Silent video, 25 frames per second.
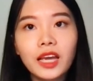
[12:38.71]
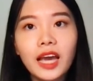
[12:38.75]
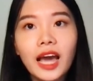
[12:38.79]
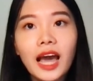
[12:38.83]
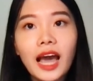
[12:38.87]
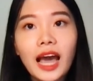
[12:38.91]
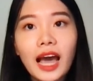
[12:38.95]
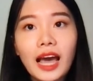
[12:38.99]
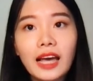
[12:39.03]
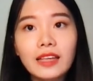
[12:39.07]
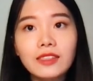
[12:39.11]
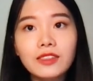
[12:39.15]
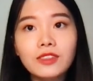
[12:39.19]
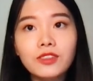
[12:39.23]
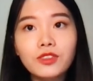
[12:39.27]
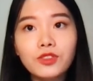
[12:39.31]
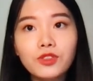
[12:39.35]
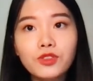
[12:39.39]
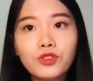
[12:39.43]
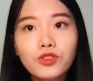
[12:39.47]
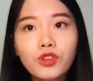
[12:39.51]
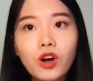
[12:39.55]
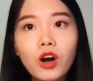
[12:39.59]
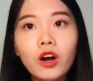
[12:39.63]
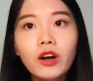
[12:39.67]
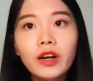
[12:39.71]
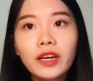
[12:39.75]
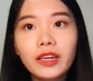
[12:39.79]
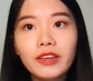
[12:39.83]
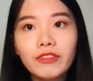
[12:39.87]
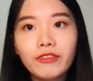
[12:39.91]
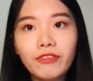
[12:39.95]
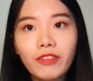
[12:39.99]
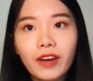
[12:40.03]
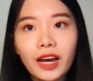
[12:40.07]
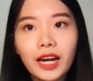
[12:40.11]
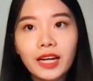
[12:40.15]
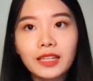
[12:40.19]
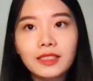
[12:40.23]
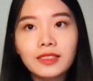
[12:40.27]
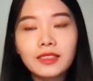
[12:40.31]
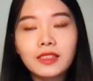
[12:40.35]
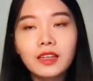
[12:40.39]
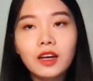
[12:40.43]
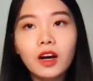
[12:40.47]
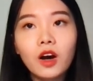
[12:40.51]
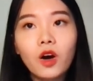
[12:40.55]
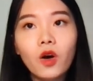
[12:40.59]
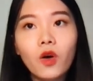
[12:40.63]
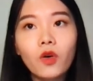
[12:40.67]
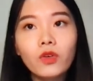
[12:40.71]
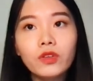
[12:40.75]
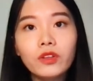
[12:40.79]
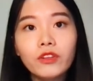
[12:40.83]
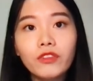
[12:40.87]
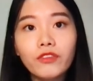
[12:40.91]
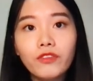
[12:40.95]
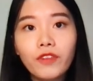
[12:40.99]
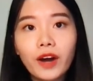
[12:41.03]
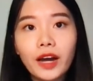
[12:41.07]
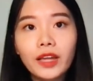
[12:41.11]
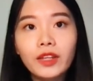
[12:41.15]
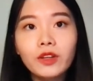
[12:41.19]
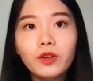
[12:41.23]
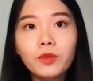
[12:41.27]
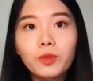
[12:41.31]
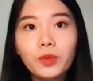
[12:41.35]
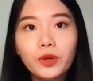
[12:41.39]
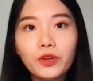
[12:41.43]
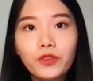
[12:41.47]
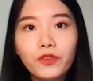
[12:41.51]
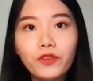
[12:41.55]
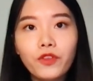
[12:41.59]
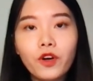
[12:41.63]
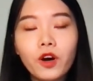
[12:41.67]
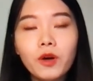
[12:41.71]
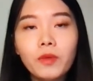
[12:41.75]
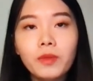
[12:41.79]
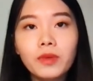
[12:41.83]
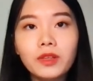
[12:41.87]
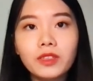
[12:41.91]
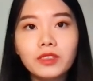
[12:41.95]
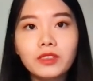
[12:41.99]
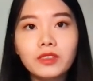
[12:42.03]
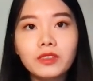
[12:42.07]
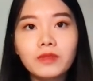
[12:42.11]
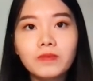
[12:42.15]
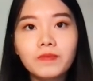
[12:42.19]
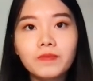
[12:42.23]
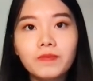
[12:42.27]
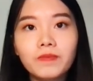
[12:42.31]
has strong effects on the final performance.